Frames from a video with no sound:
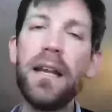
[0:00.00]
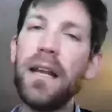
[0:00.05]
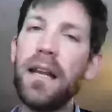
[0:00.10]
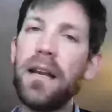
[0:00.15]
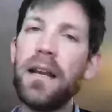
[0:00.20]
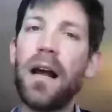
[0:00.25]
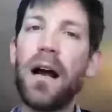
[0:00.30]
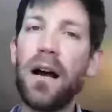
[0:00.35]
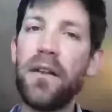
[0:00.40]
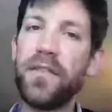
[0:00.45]

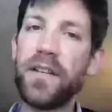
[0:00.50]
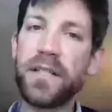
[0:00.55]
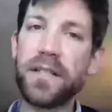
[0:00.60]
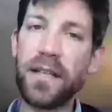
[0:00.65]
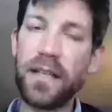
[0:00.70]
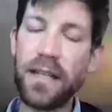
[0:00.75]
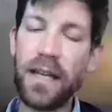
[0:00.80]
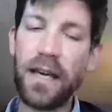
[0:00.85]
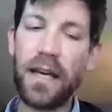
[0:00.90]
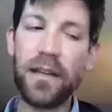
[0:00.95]

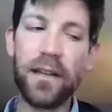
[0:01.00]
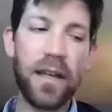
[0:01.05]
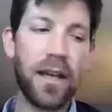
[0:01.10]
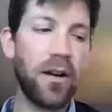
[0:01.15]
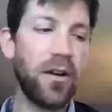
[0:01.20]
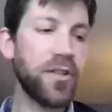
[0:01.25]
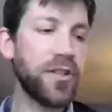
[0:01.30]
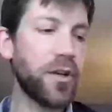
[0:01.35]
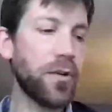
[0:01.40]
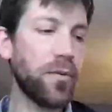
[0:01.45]
obviously that
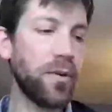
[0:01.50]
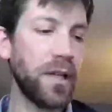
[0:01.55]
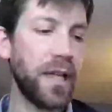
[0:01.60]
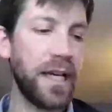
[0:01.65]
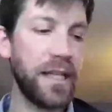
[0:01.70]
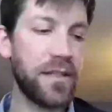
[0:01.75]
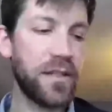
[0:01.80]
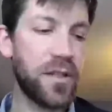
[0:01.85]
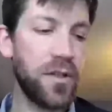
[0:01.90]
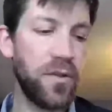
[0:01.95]
also
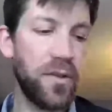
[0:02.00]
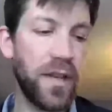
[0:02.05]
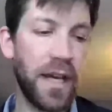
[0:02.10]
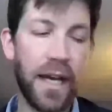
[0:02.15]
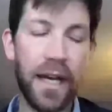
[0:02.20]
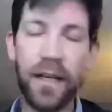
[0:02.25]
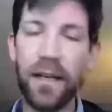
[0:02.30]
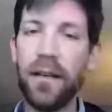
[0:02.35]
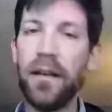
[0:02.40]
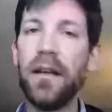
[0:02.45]
relates to
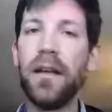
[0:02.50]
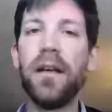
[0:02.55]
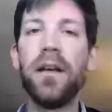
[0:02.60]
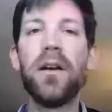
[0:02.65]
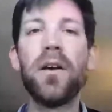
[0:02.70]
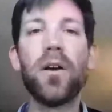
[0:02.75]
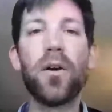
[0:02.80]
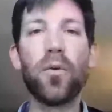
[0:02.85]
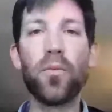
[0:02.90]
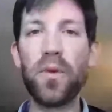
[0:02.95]
then
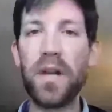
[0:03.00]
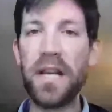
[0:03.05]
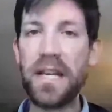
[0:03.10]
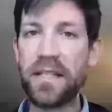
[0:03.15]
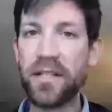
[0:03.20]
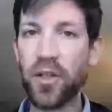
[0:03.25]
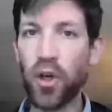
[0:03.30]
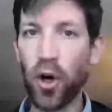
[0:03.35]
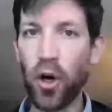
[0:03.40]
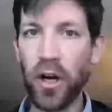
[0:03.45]

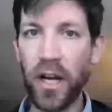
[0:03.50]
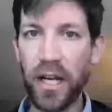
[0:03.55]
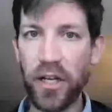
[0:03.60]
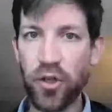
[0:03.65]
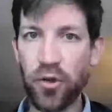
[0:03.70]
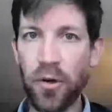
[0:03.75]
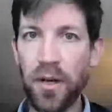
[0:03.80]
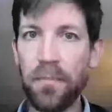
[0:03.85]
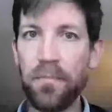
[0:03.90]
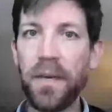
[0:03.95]
restarting
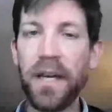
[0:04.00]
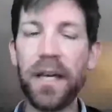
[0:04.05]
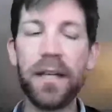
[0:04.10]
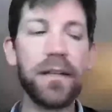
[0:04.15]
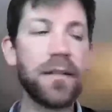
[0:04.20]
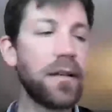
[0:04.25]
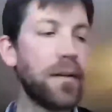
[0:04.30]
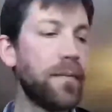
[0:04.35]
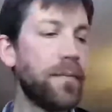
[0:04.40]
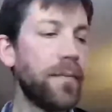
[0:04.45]

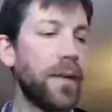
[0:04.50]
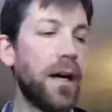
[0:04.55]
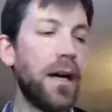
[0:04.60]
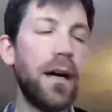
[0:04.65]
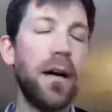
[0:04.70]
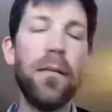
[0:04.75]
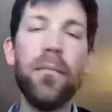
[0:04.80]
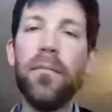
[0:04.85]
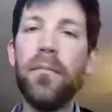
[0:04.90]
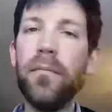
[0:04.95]
treatment.
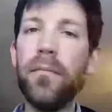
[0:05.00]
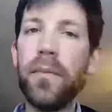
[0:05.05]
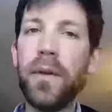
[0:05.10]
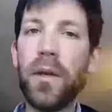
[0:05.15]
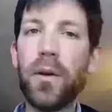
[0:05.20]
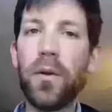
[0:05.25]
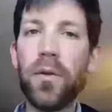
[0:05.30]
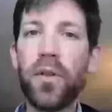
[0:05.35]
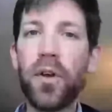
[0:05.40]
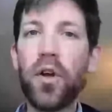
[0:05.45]

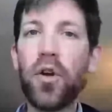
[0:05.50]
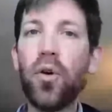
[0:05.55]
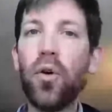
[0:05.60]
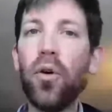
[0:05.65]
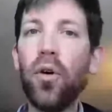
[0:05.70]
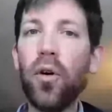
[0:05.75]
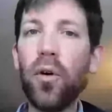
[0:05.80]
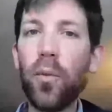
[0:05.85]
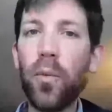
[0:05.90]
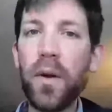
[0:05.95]
The
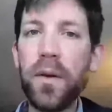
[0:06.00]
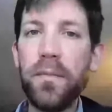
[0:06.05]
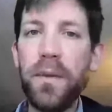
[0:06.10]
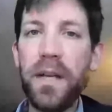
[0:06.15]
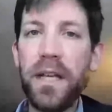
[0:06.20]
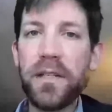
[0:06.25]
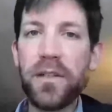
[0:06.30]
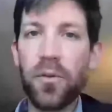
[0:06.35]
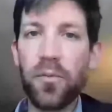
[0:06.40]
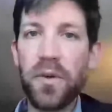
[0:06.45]
goal would
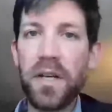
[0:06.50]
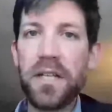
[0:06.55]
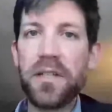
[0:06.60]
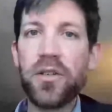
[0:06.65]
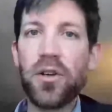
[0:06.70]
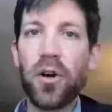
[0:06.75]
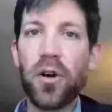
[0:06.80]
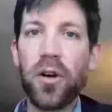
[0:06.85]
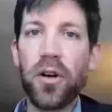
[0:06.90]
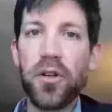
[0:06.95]
be to
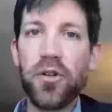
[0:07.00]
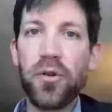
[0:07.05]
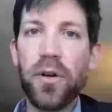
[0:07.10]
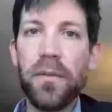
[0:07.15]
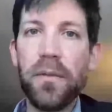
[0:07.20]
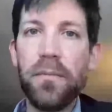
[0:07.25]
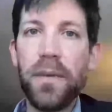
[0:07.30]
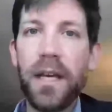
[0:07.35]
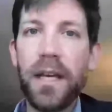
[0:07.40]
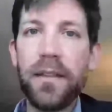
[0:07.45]
restart a
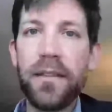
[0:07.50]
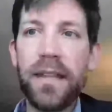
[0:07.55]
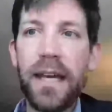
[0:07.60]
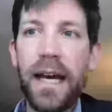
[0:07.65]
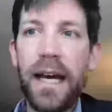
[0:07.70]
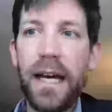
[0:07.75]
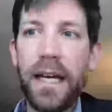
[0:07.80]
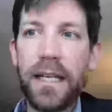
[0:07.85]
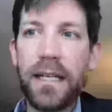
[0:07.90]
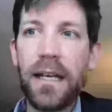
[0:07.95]
treatment
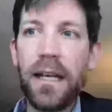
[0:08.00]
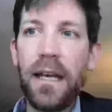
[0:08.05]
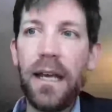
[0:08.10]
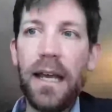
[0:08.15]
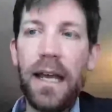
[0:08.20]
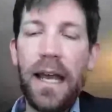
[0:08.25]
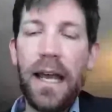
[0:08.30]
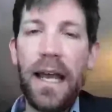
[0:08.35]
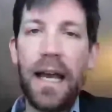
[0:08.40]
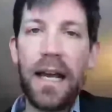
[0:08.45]
that
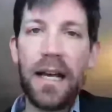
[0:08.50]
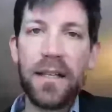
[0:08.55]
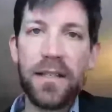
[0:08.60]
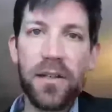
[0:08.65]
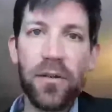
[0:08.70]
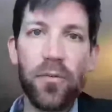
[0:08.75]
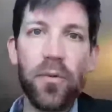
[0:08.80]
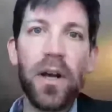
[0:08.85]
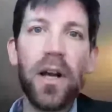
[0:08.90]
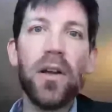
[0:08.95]
has
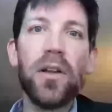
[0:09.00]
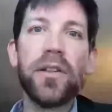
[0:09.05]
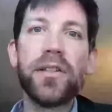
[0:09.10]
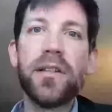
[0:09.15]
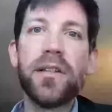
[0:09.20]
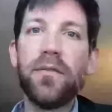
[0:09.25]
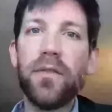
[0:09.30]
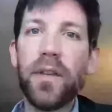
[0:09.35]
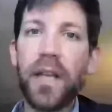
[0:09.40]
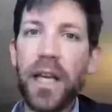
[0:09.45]
a
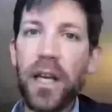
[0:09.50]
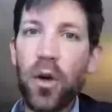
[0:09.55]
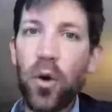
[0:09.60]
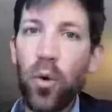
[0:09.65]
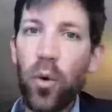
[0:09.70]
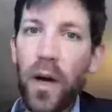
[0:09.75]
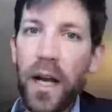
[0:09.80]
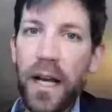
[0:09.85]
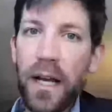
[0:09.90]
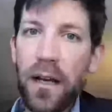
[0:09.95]
relatively
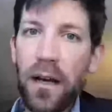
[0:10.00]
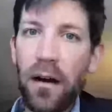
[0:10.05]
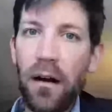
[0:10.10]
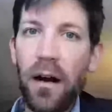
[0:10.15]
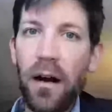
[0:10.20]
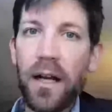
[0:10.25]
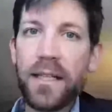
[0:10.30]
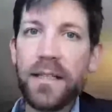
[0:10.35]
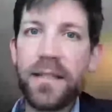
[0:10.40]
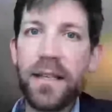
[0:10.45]
quick
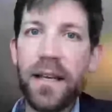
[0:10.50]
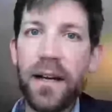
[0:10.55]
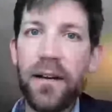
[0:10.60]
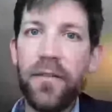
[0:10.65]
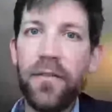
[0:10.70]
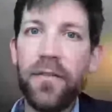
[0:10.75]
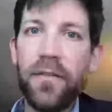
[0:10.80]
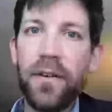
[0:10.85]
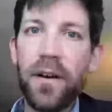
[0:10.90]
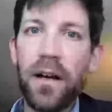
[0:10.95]
onset
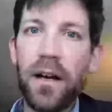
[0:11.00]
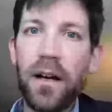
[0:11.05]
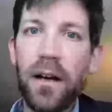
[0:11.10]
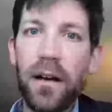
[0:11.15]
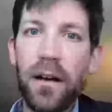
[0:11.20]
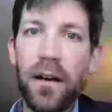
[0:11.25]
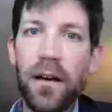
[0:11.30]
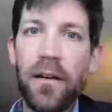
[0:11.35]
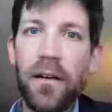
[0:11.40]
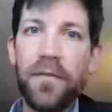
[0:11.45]

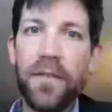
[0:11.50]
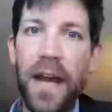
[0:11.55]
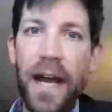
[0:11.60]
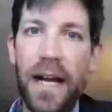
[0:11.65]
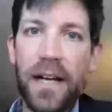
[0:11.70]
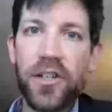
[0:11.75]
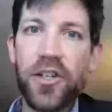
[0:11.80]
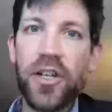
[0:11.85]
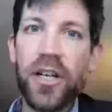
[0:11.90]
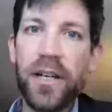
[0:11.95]
of
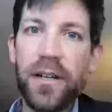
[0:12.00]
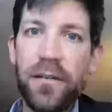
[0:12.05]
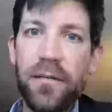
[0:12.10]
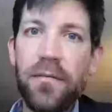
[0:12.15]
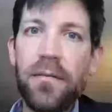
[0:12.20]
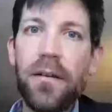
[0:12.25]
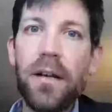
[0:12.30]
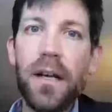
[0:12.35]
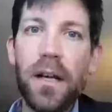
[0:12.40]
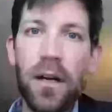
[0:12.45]
action,
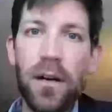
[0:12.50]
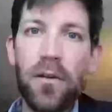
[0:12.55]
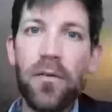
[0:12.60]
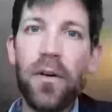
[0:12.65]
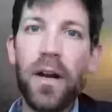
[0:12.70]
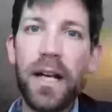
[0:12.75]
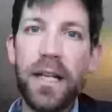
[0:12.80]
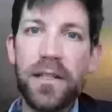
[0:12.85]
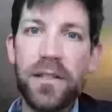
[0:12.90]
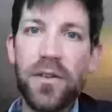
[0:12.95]

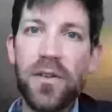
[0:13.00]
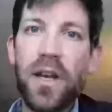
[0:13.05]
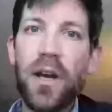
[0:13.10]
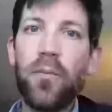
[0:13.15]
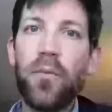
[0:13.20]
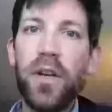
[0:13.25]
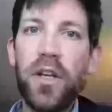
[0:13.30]
right? So that